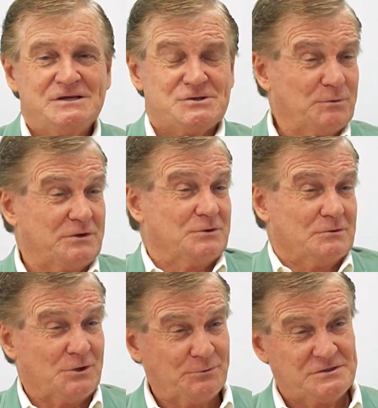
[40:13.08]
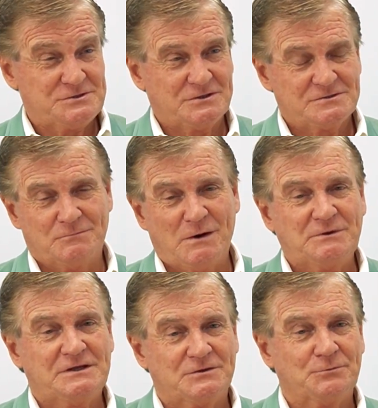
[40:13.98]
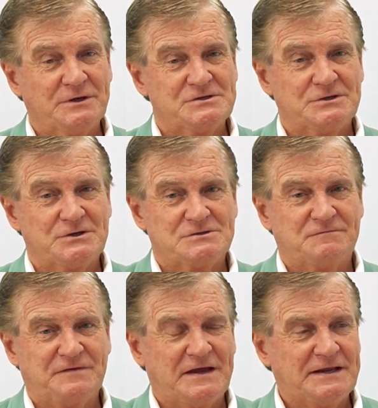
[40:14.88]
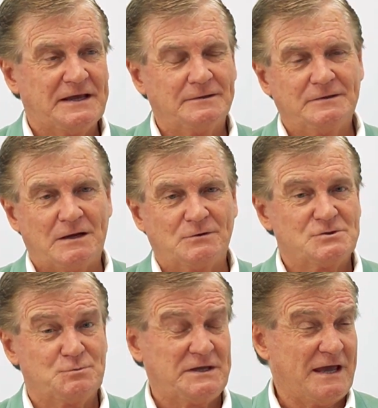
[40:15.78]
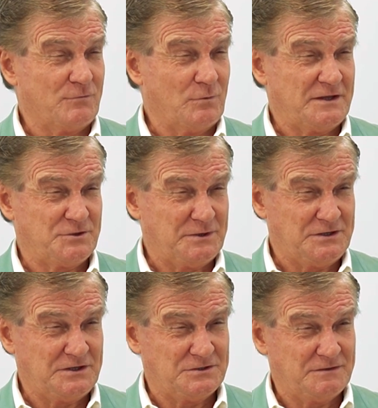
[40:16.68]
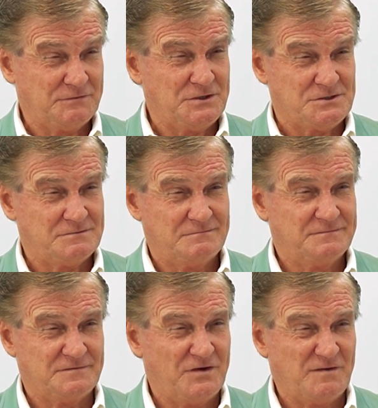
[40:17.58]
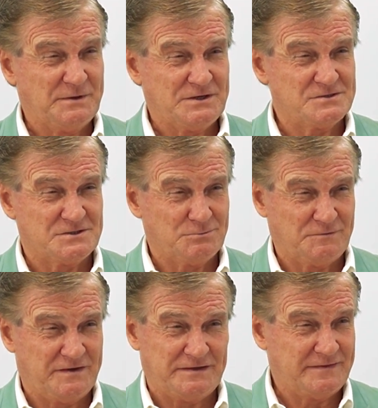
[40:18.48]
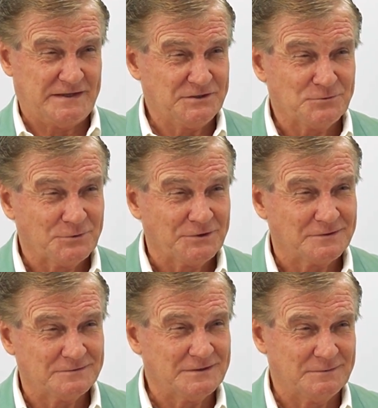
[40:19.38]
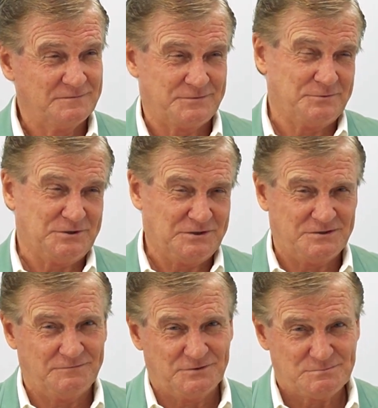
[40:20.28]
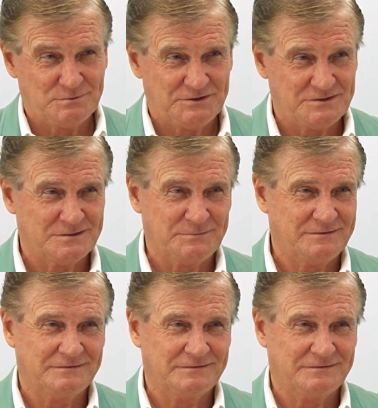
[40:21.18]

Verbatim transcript: So we could do a lot of research. And when we did the research and found out, you know, because we gave away 3D TVs for five minutes until we found out they didn't work. You know, 3D TVs, please. I mean,